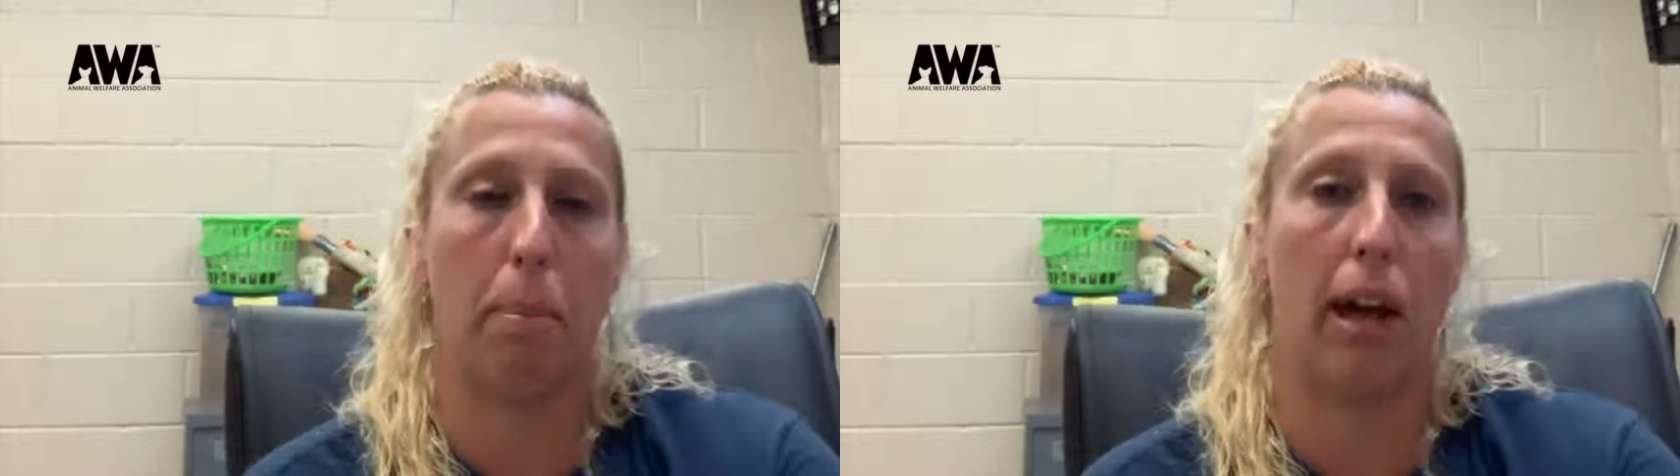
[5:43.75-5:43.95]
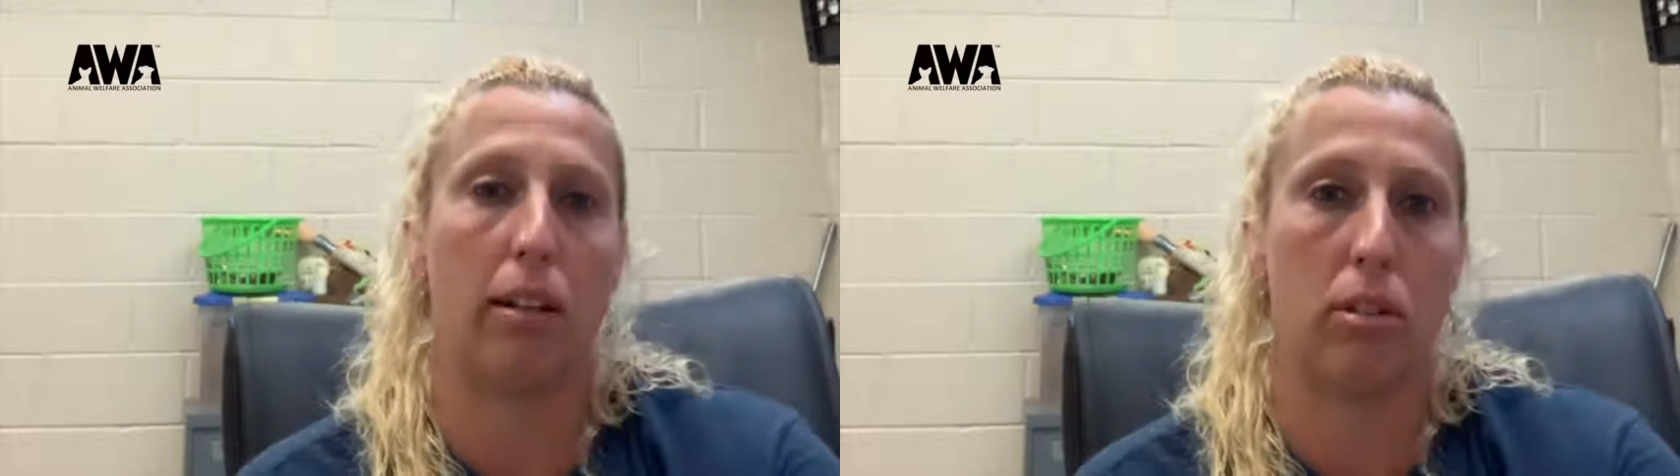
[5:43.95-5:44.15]

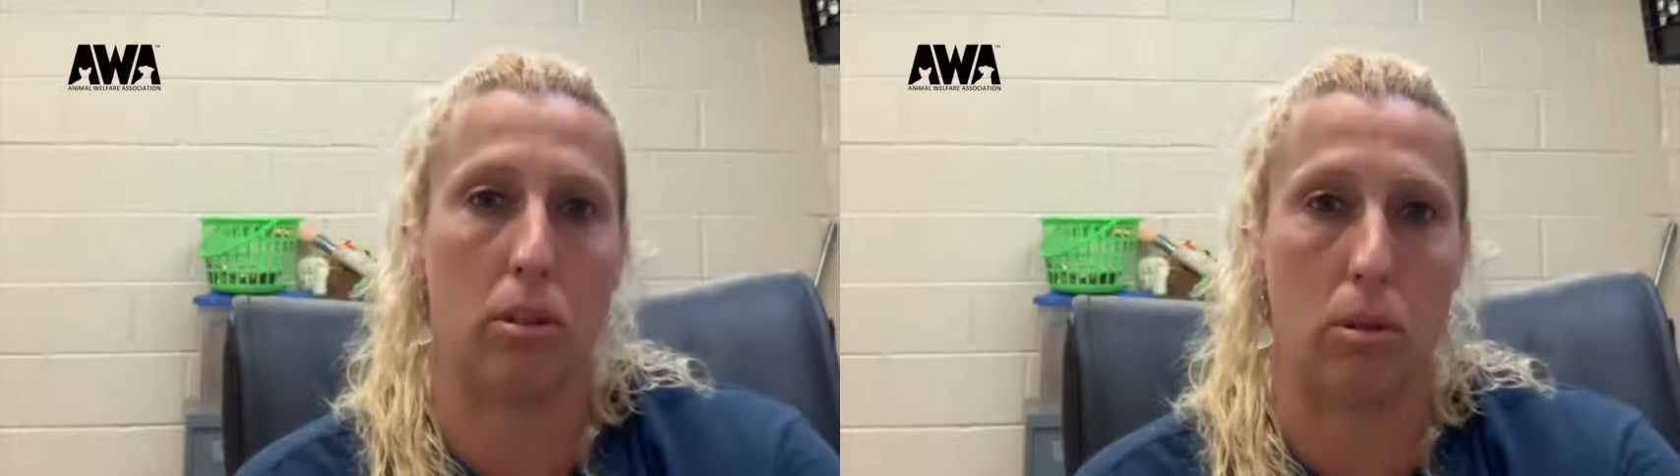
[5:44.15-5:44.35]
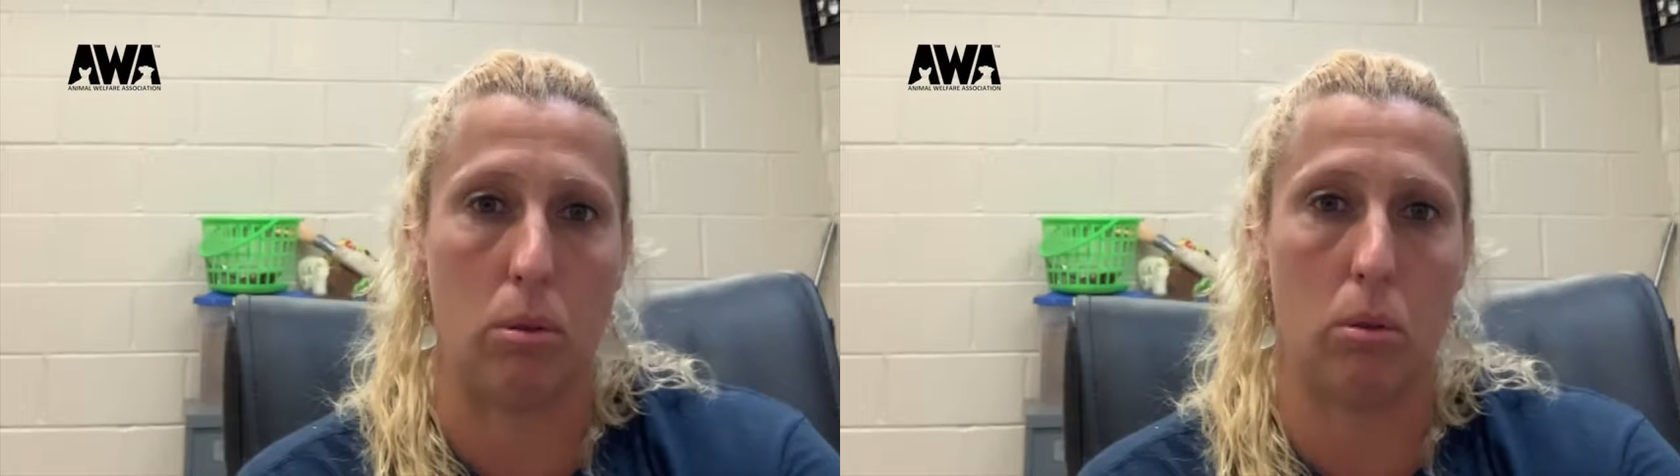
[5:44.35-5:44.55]
back
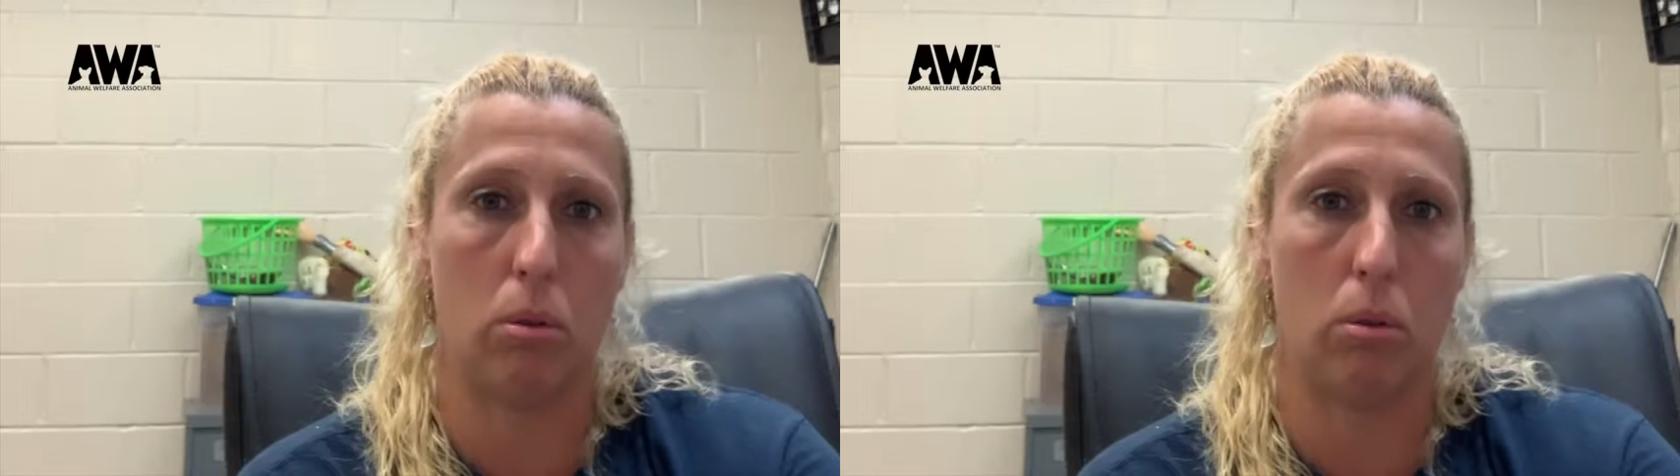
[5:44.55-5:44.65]
to